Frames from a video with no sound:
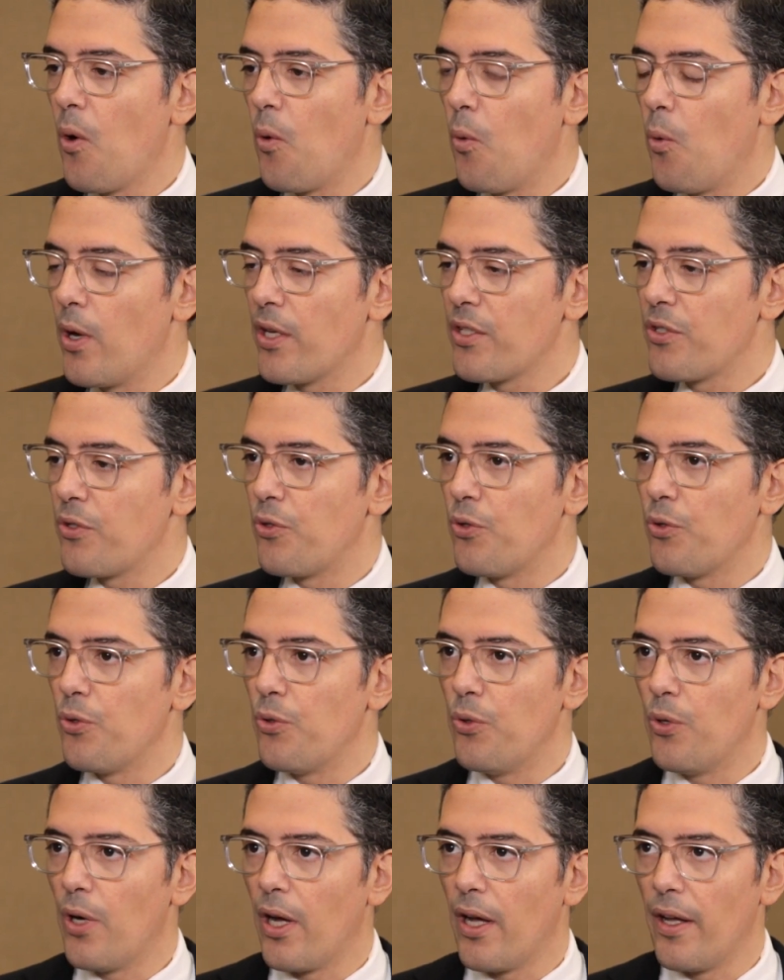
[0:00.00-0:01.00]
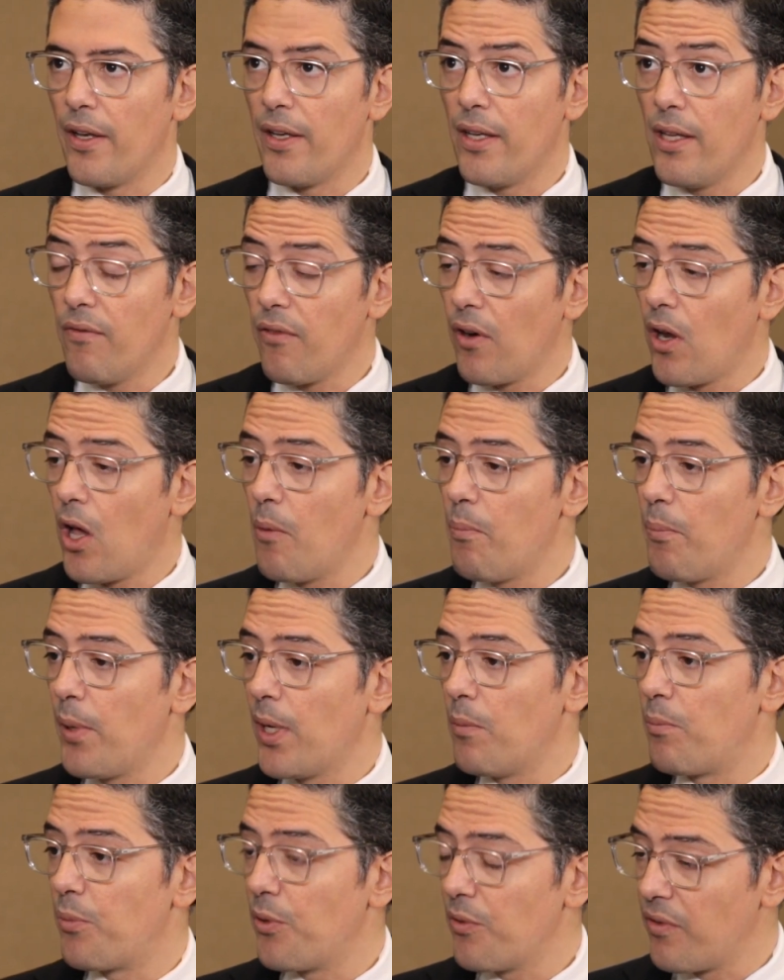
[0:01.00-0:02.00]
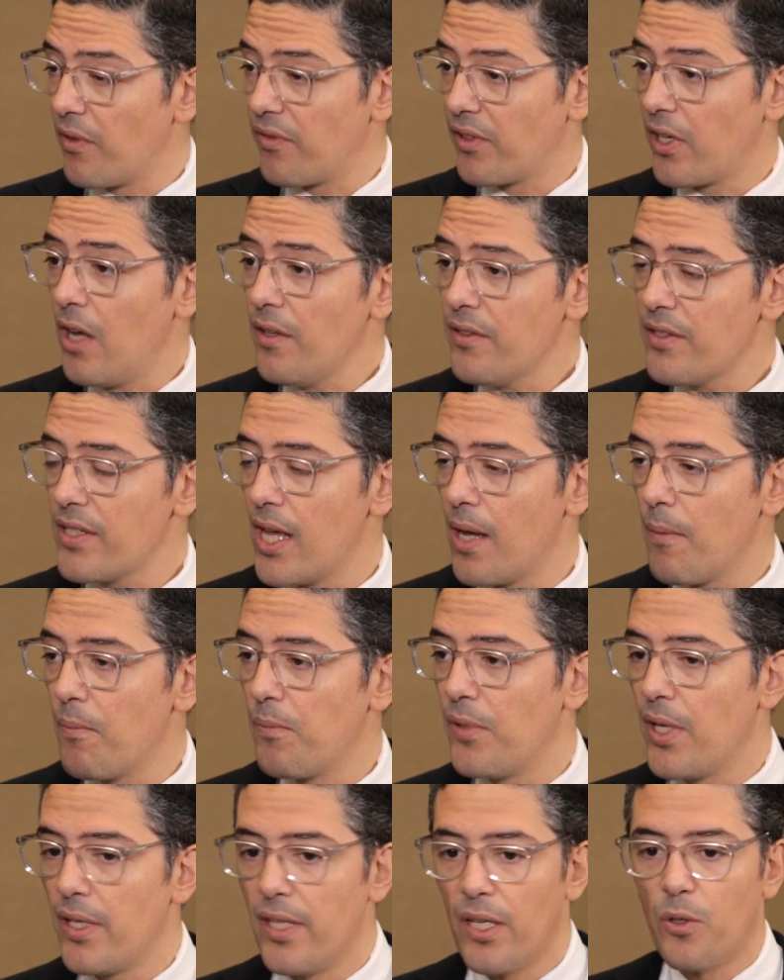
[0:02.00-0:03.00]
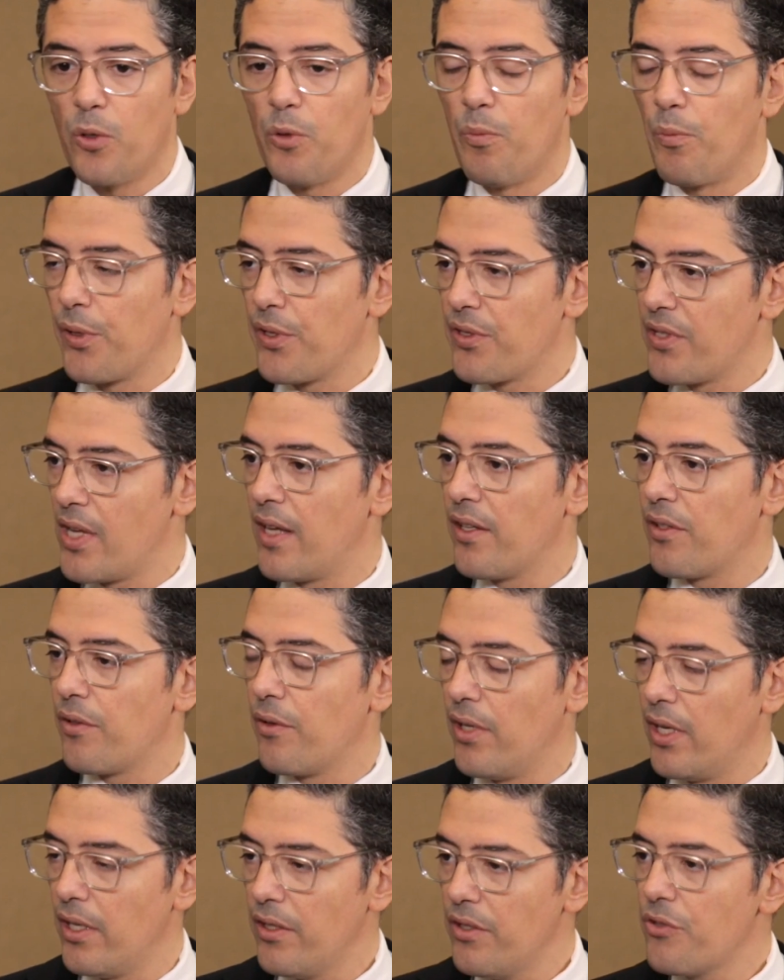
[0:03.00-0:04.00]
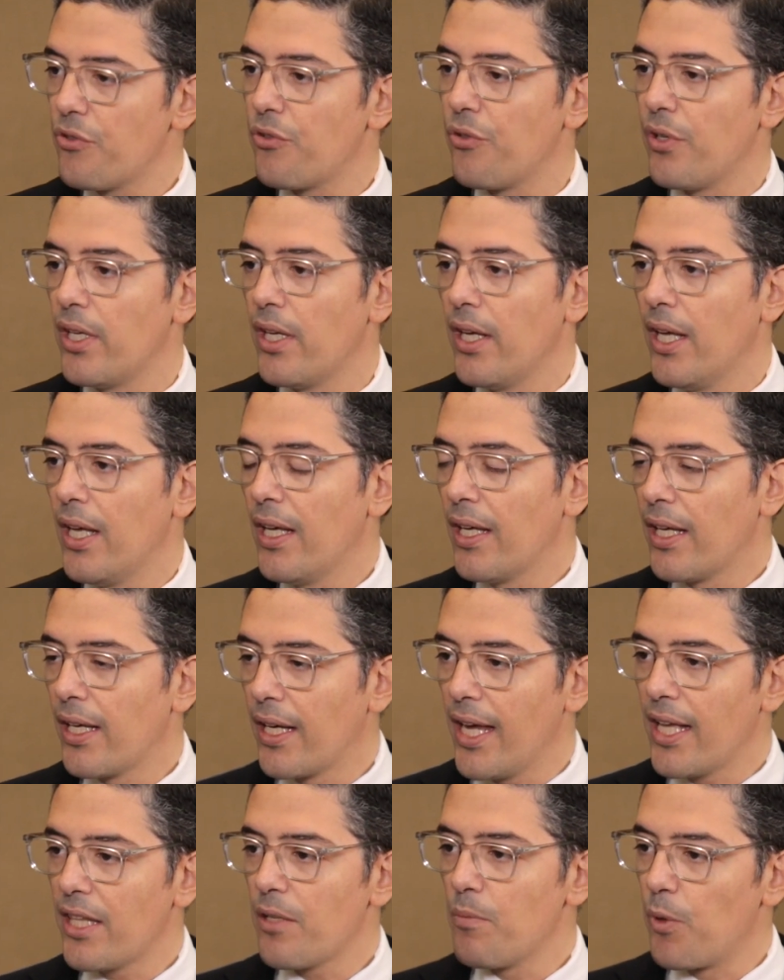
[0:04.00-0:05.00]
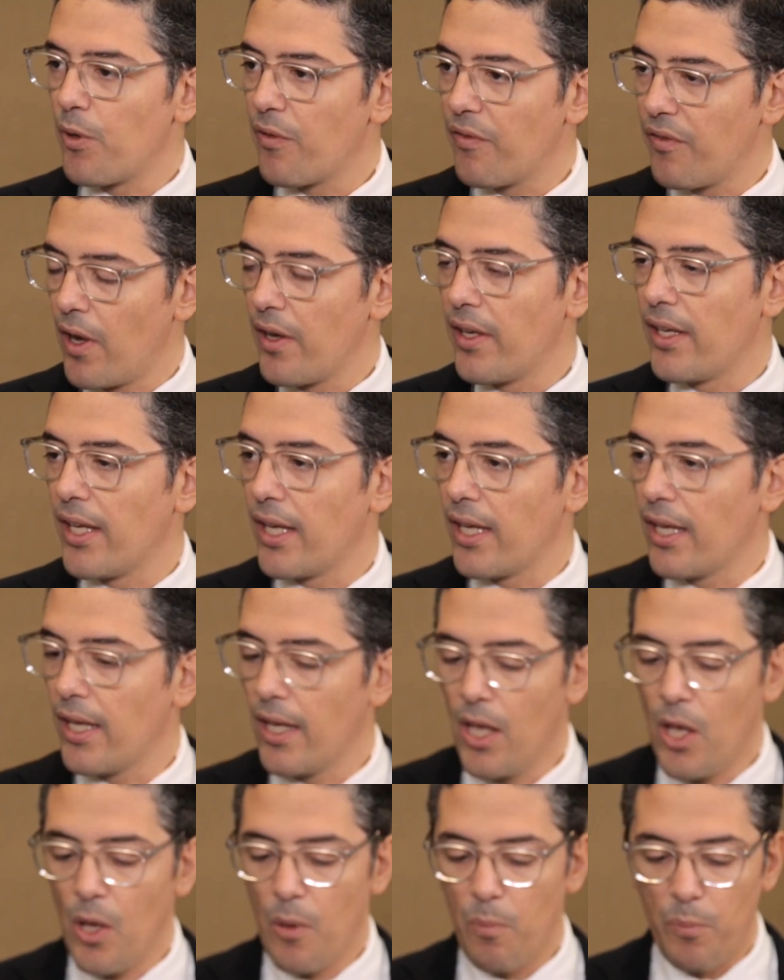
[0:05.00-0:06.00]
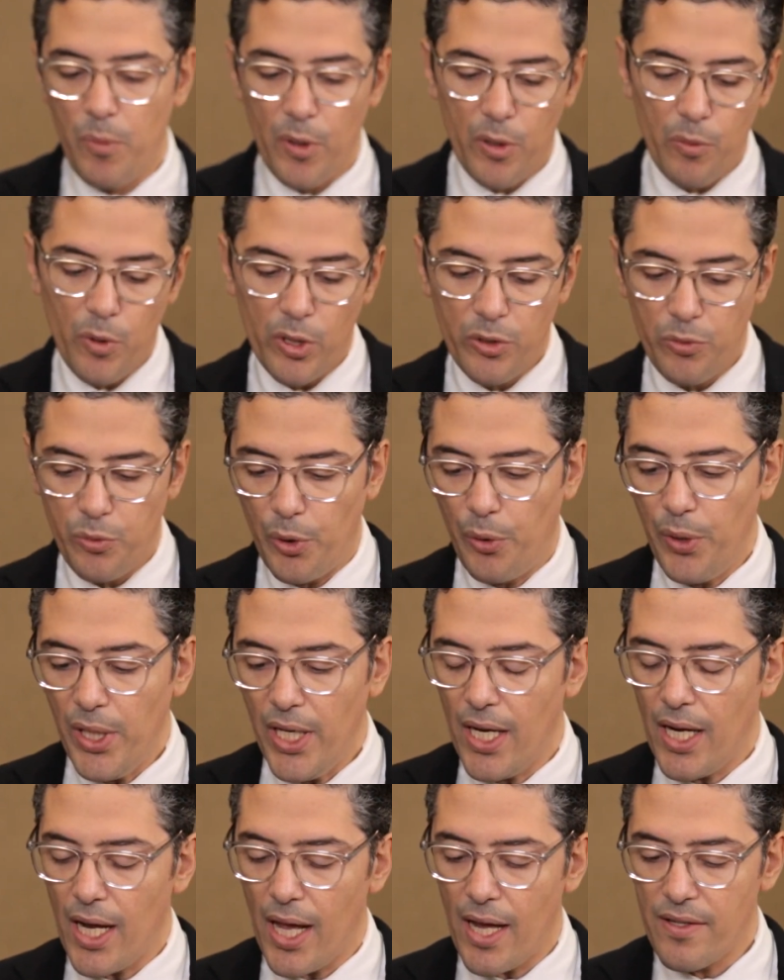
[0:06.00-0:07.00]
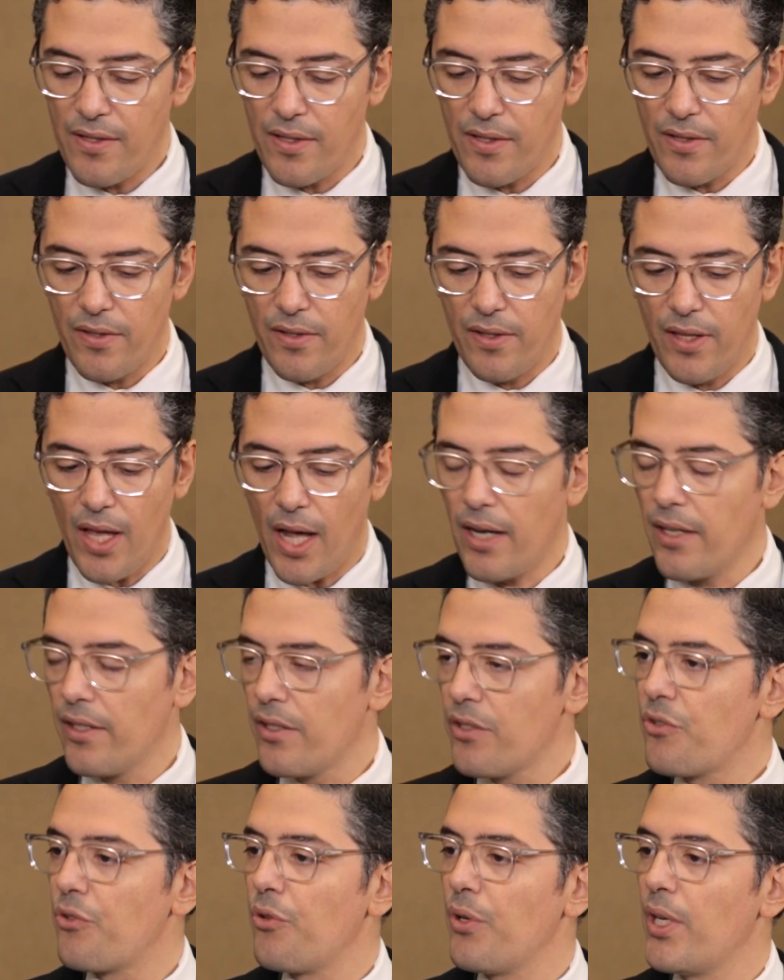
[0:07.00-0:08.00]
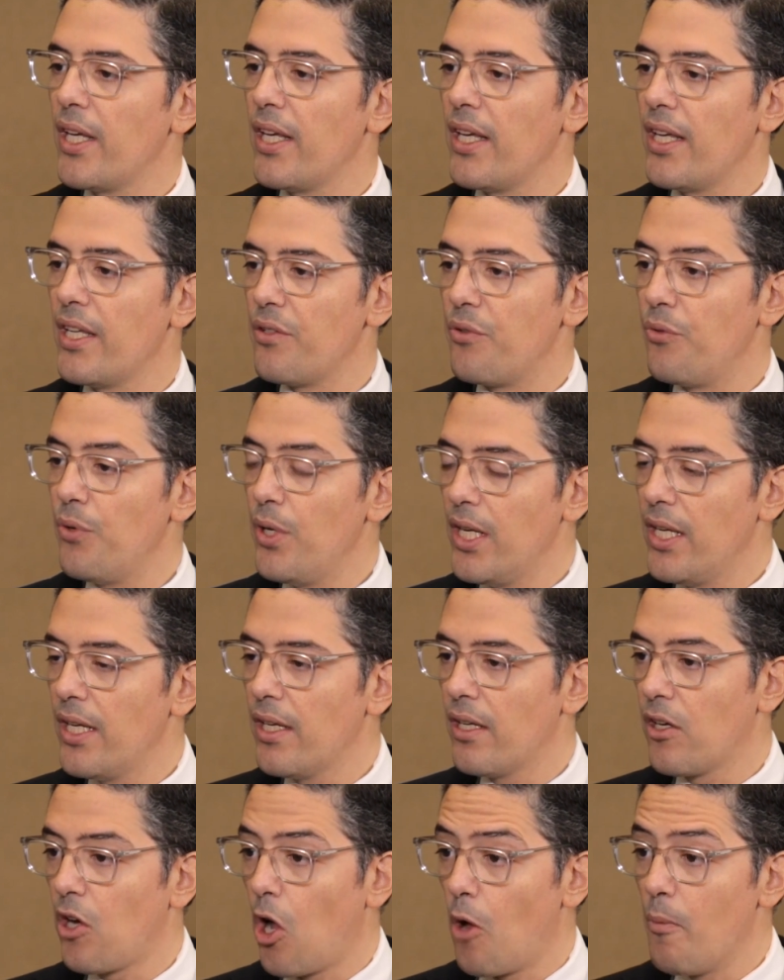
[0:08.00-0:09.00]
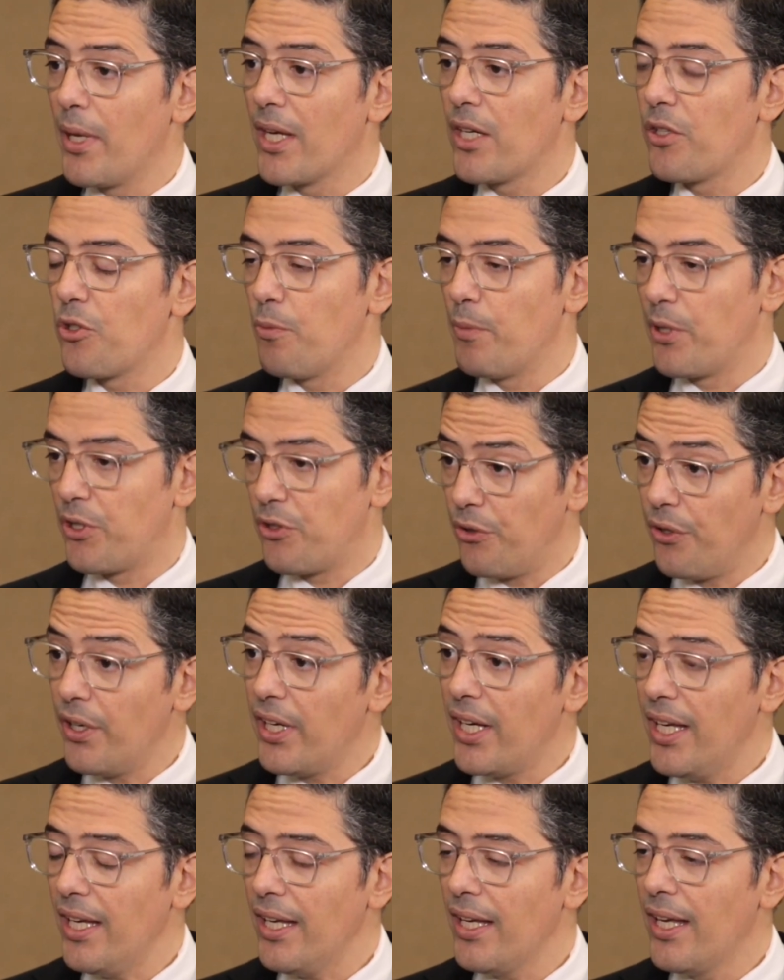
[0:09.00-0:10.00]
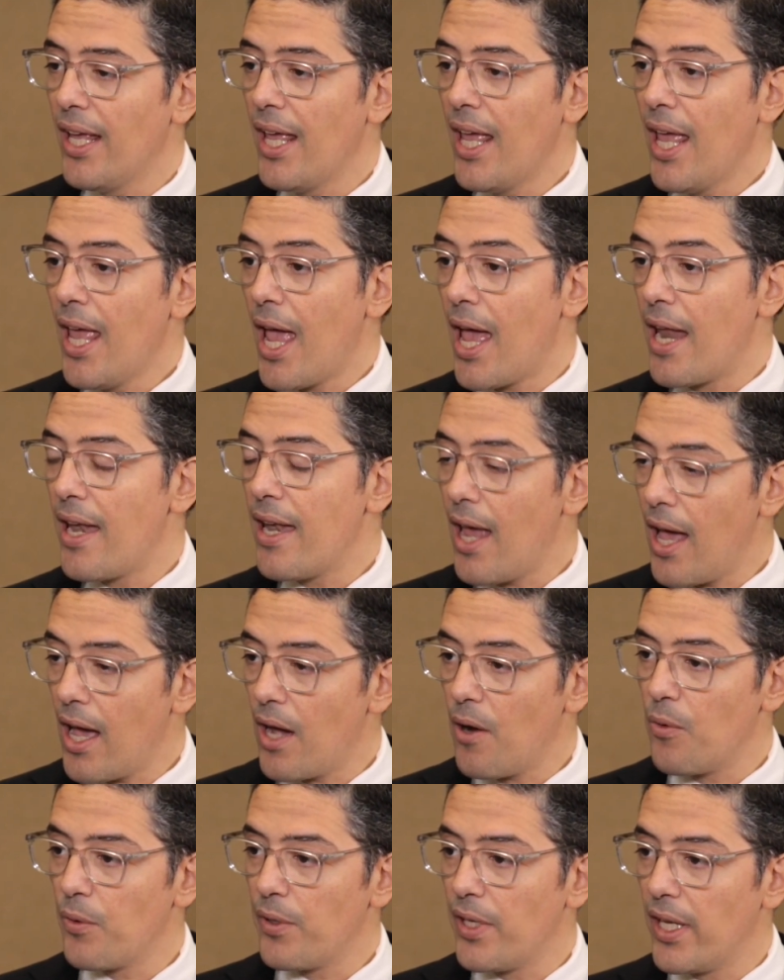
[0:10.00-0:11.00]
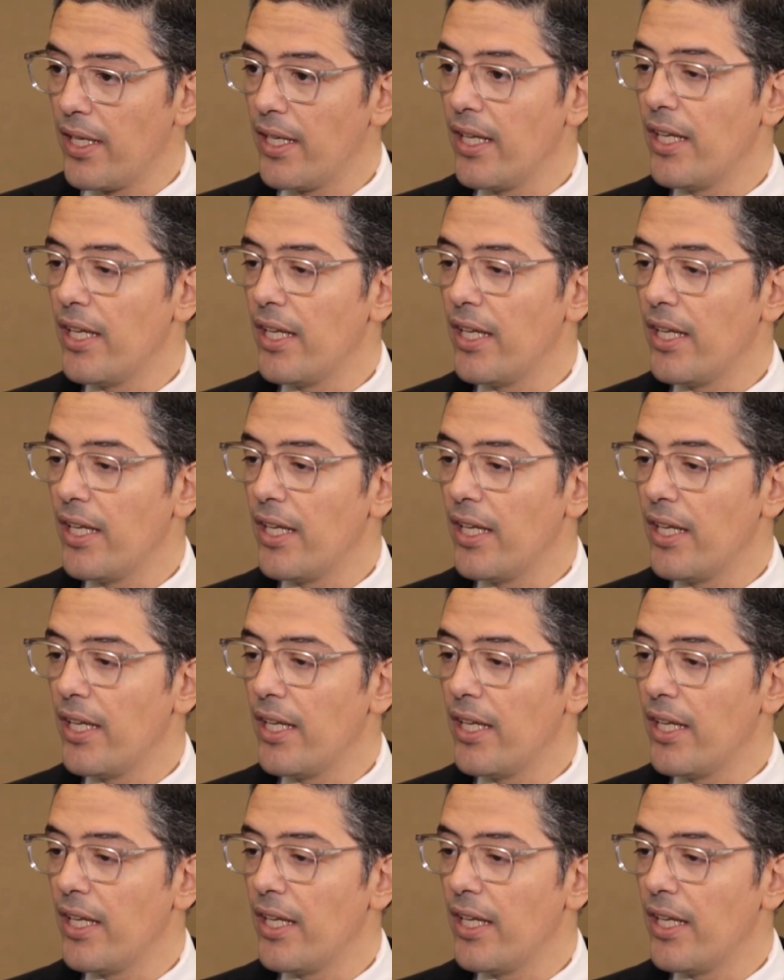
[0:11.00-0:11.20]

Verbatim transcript: was to develop a proof of concept that they could present to the industry, get more funding. But what we realize is that industry is really coming to maturity, and now they